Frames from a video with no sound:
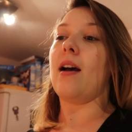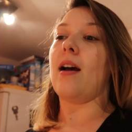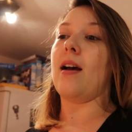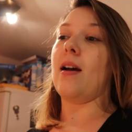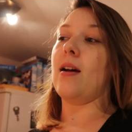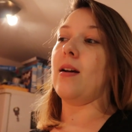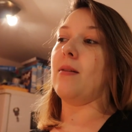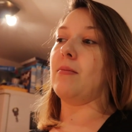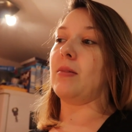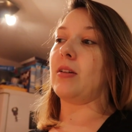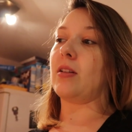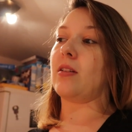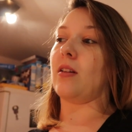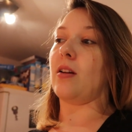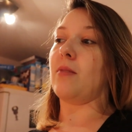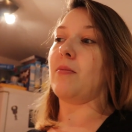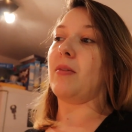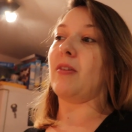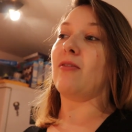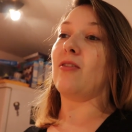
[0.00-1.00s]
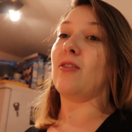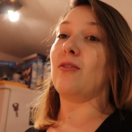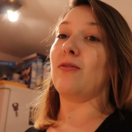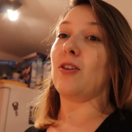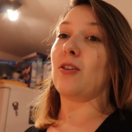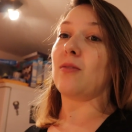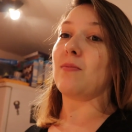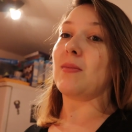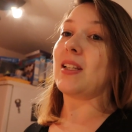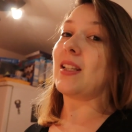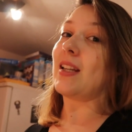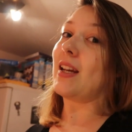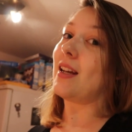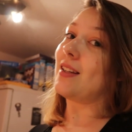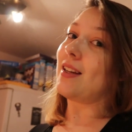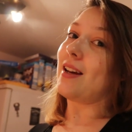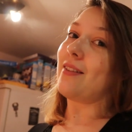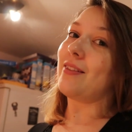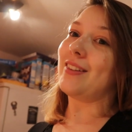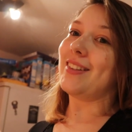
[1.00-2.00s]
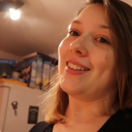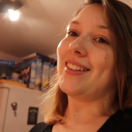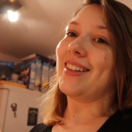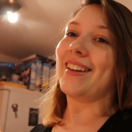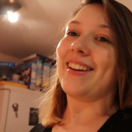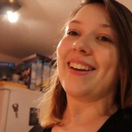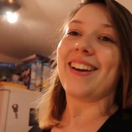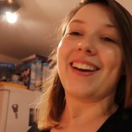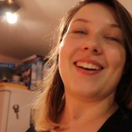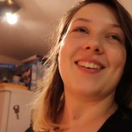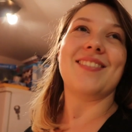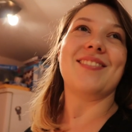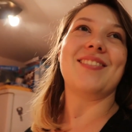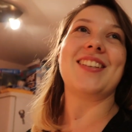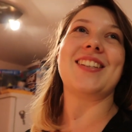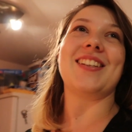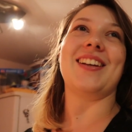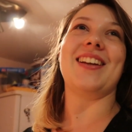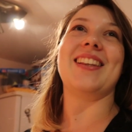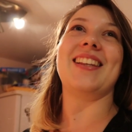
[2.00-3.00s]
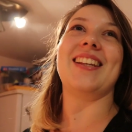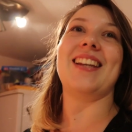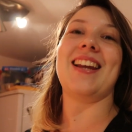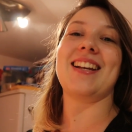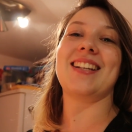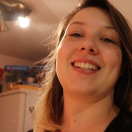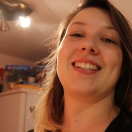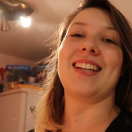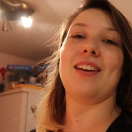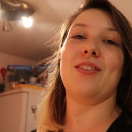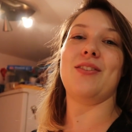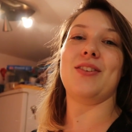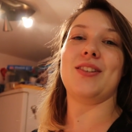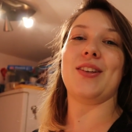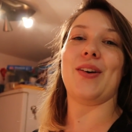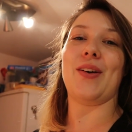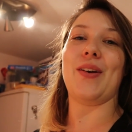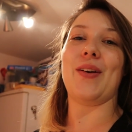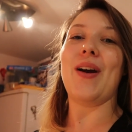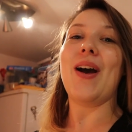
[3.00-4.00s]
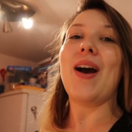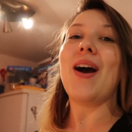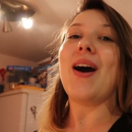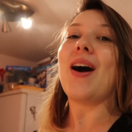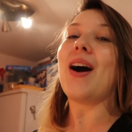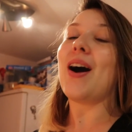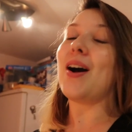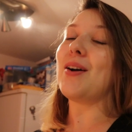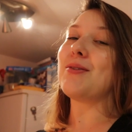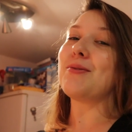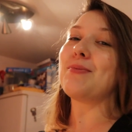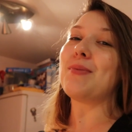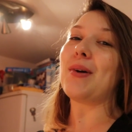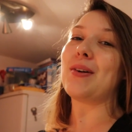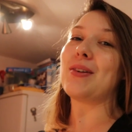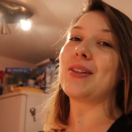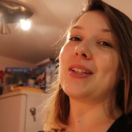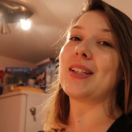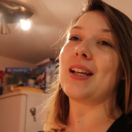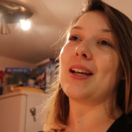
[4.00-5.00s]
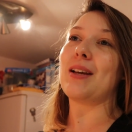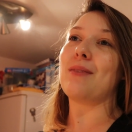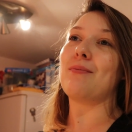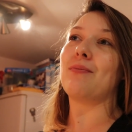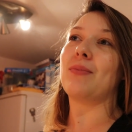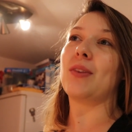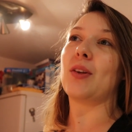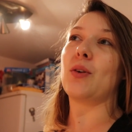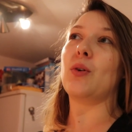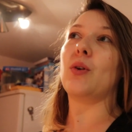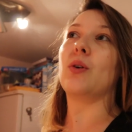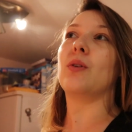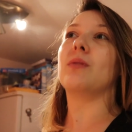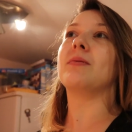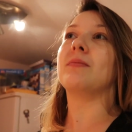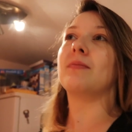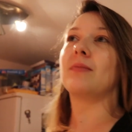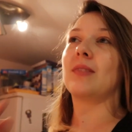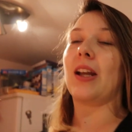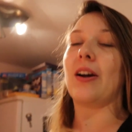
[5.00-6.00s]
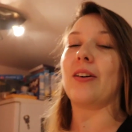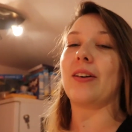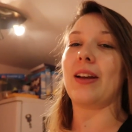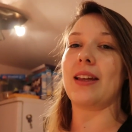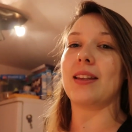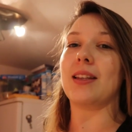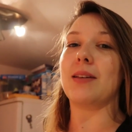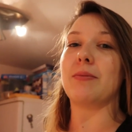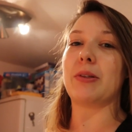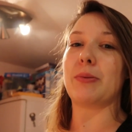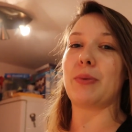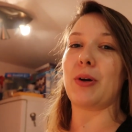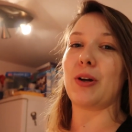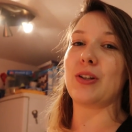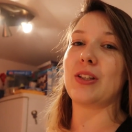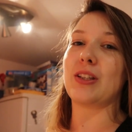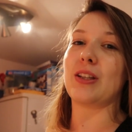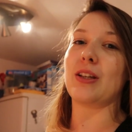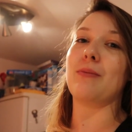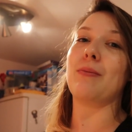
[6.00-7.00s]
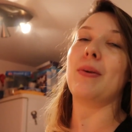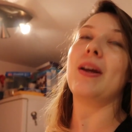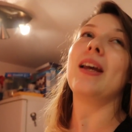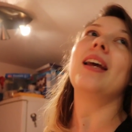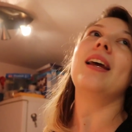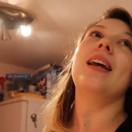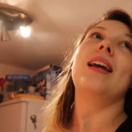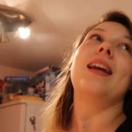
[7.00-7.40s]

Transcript: um, so before Vlogmas Day 7 um, so in the next day or so I will post them or I'll get them to post them